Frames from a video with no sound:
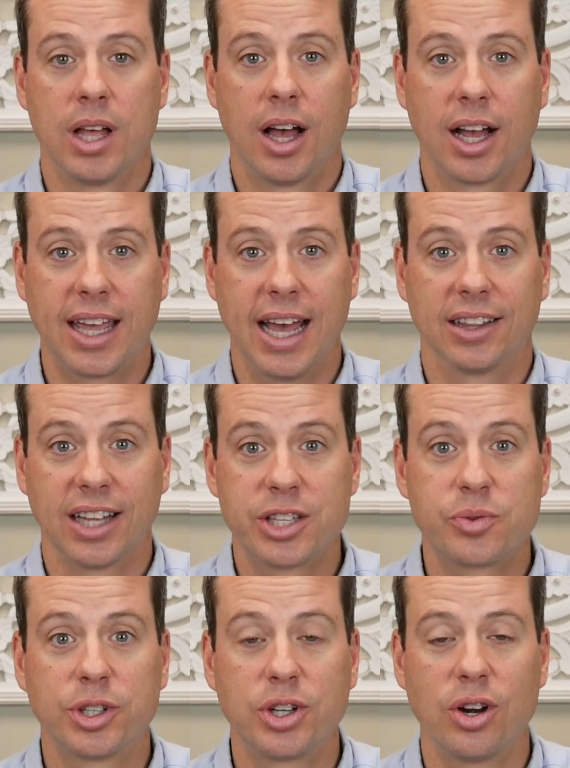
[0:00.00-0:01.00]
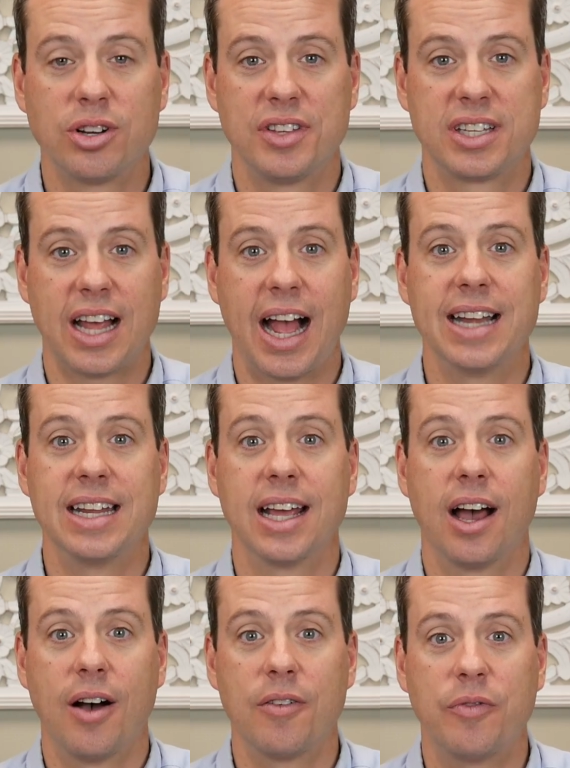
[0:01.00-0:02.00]
Again, let's return to this
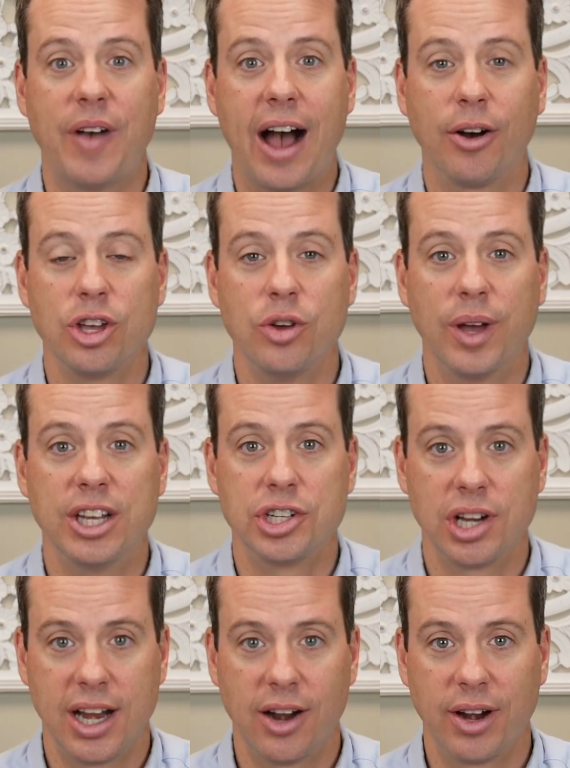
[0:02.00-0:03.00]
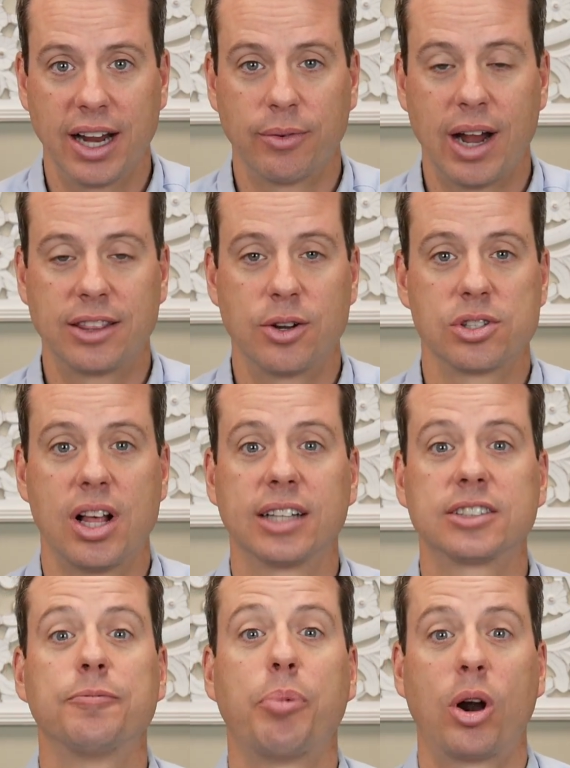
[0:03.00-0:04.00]
idea of value engineering, right? There's
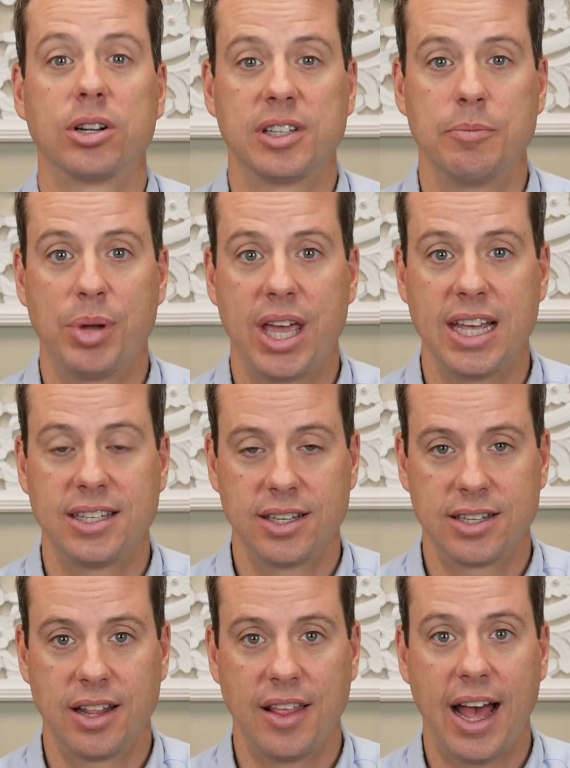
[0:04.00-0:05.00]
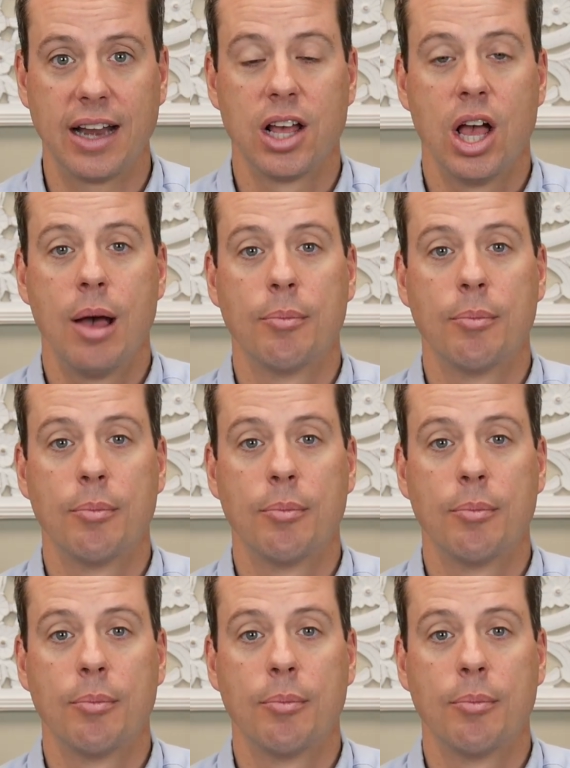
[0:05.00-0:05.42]
lots of parts and pieces to that.